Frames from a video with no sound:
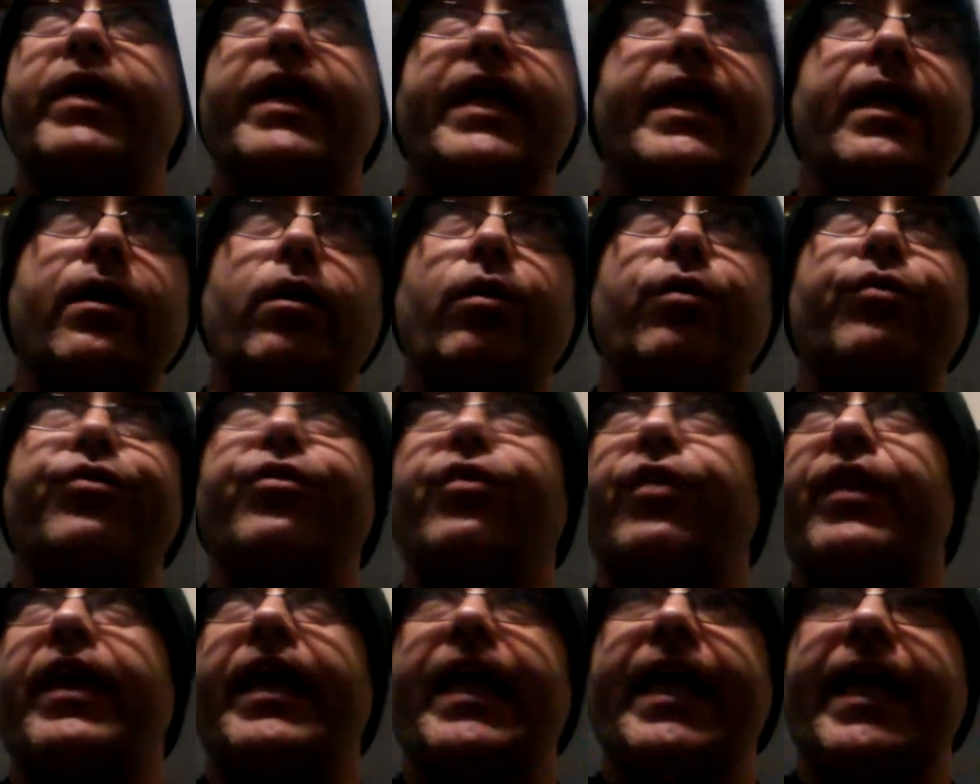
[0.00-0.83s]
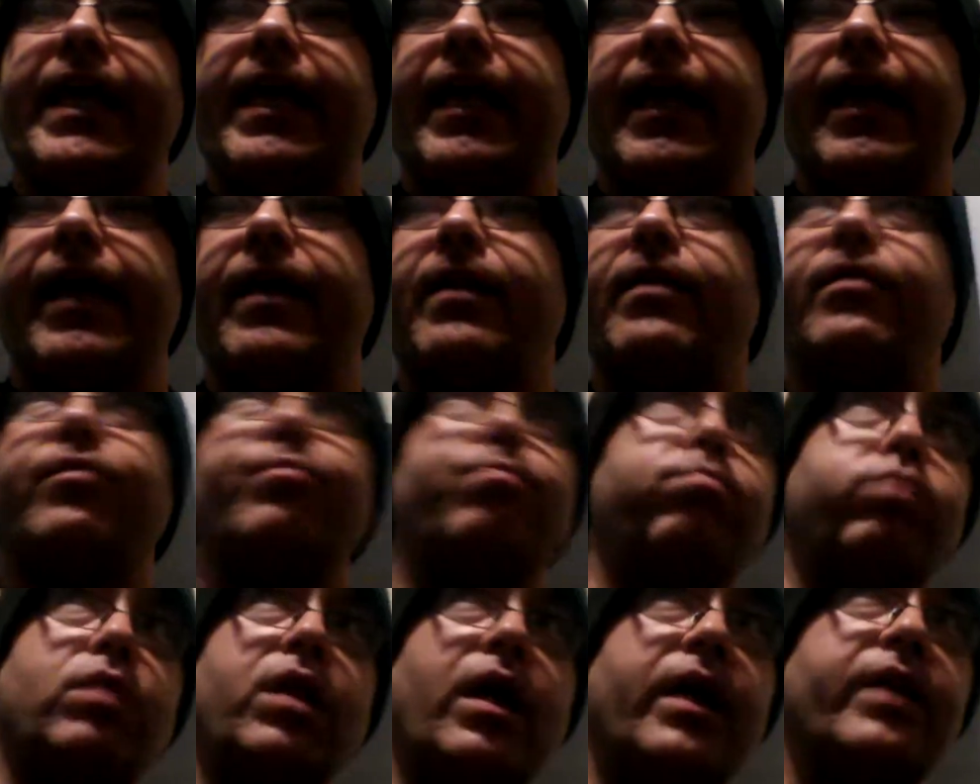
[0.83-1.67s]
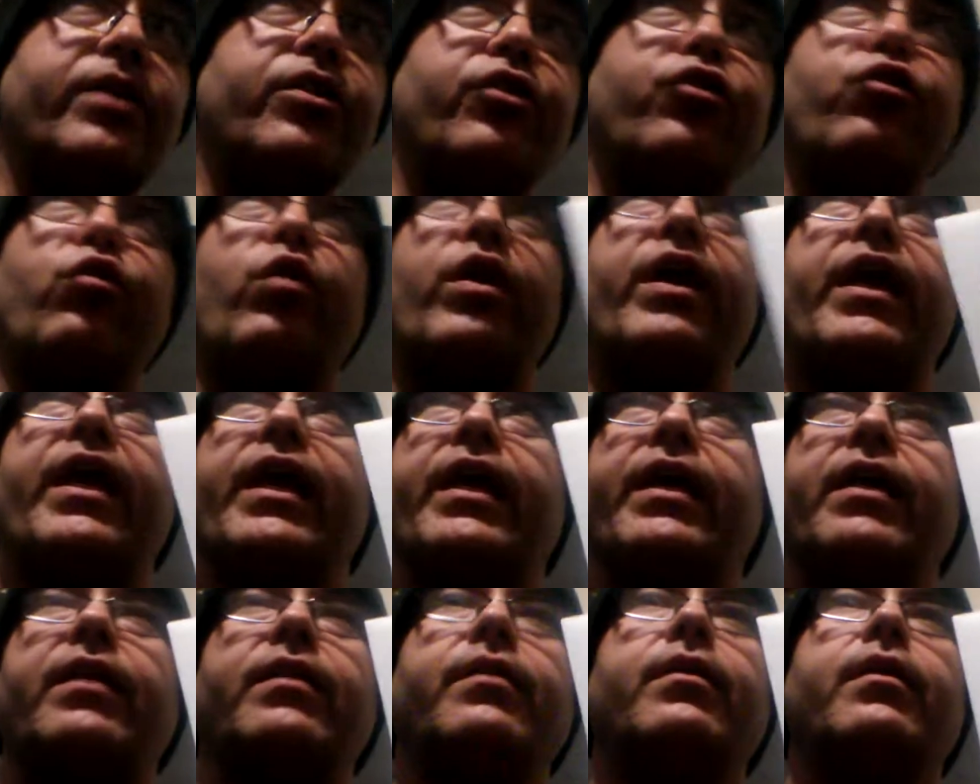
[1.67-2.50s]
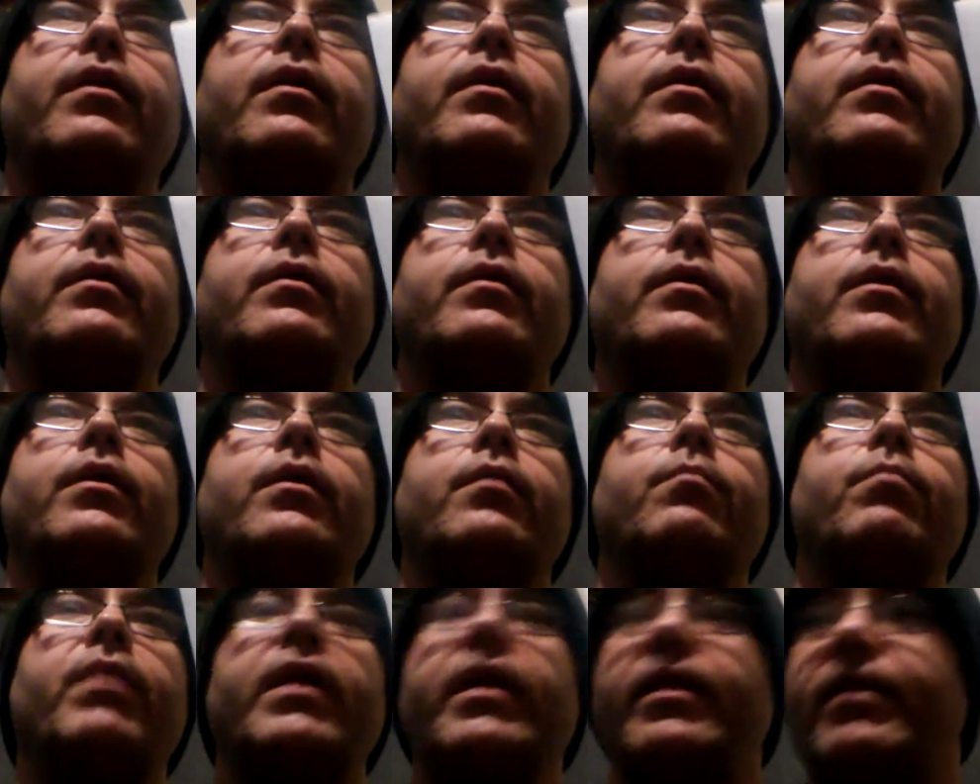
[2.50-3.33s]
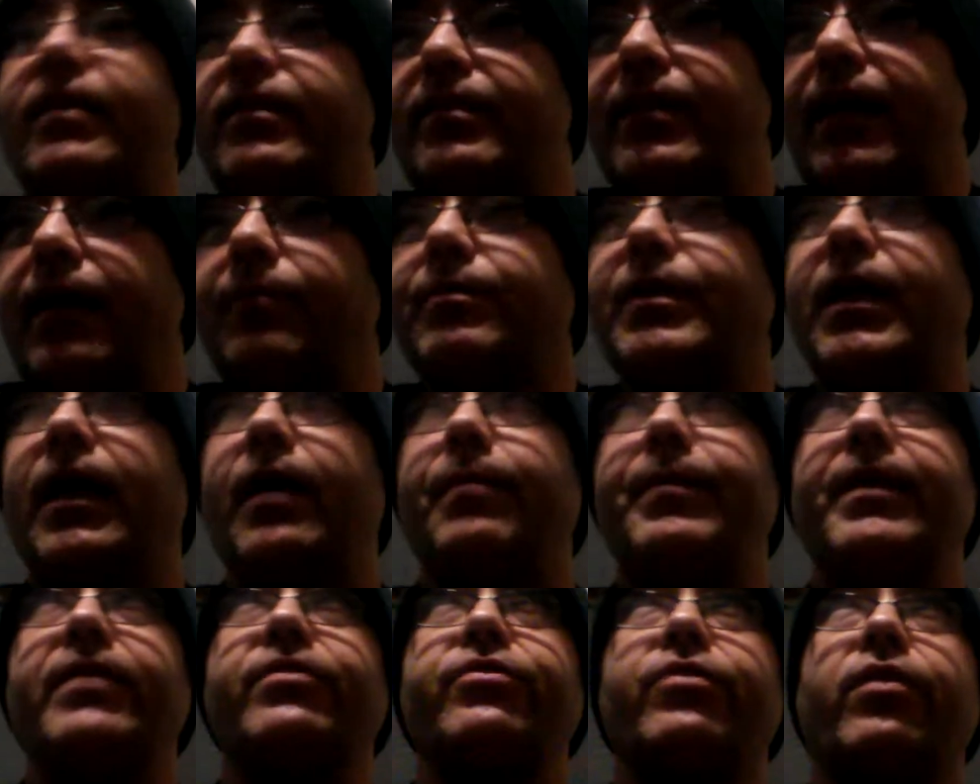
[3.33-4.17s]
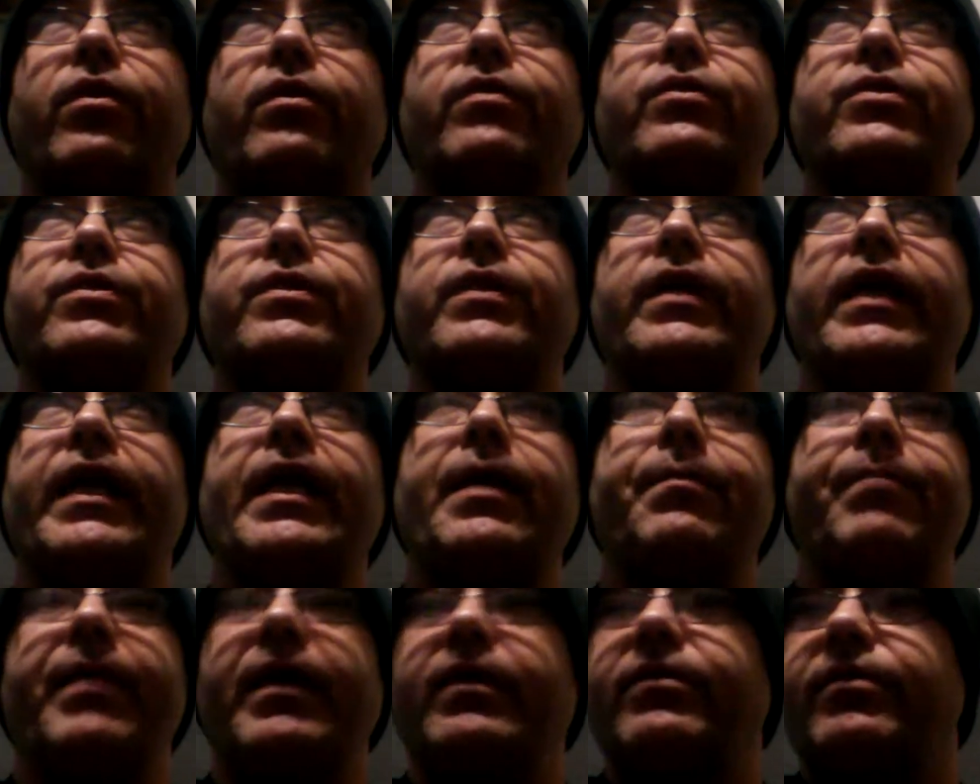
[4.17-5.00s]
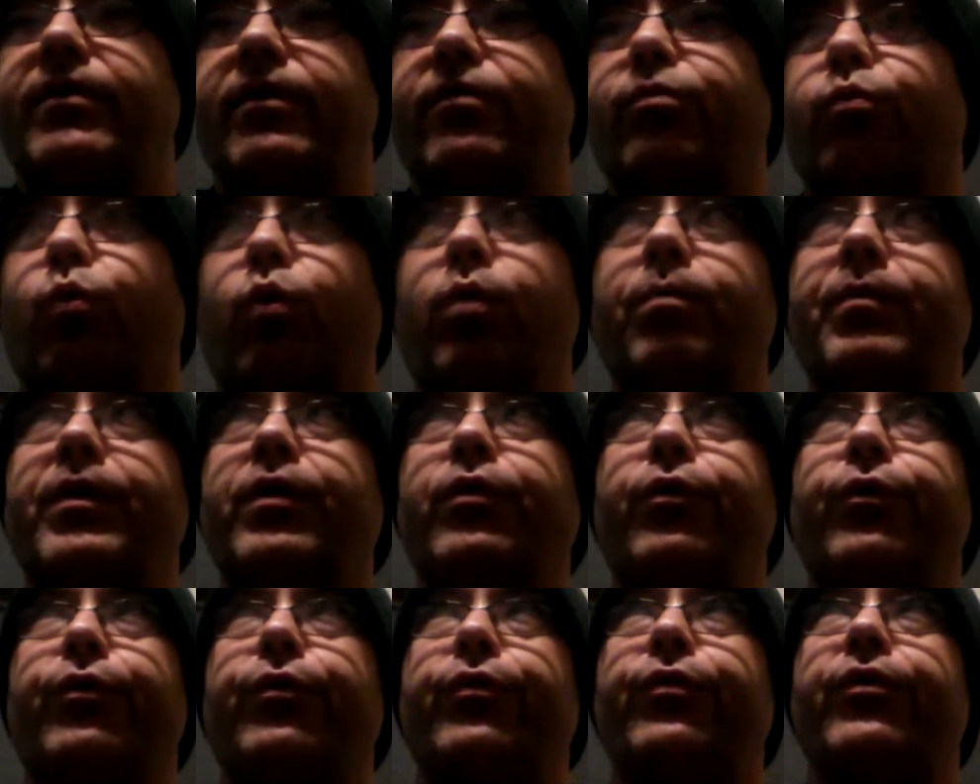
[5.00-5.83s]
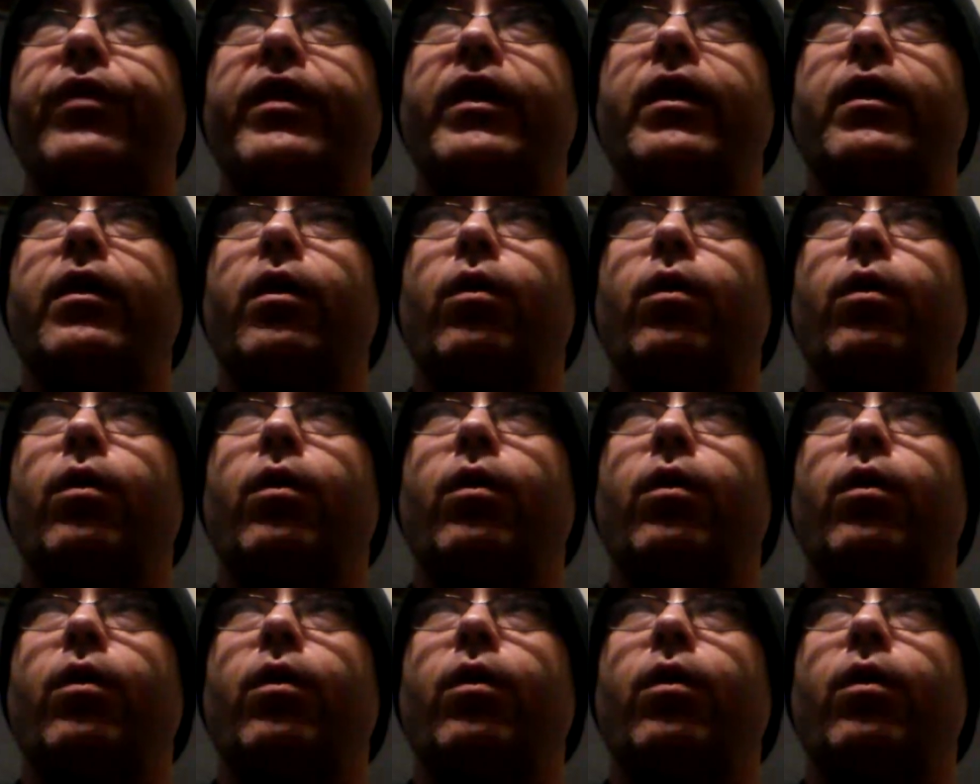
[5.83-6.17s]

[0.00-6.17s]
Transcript: kill, so that he can get his blood to drink. And but at the same time, he meets this woman who,